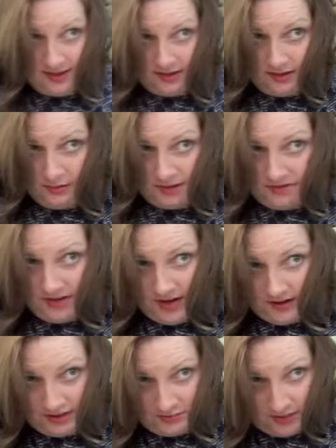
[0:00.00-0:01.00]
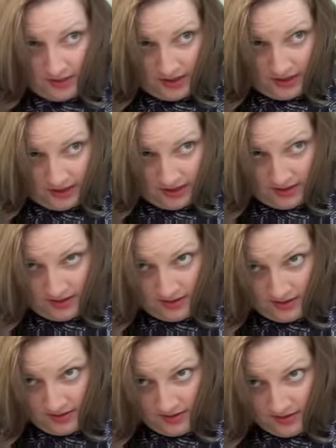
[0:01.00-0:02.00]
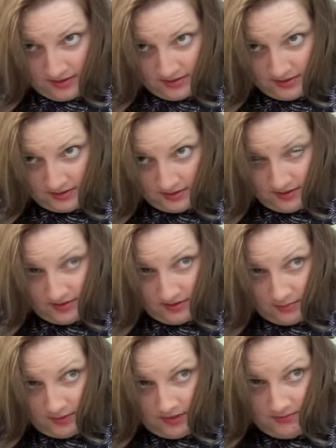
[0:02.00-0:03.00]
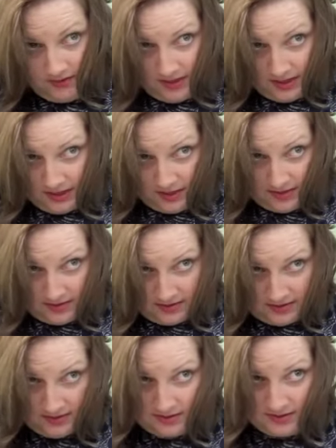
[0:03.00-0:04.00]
a little bit of hairspray, just a little bit of heat.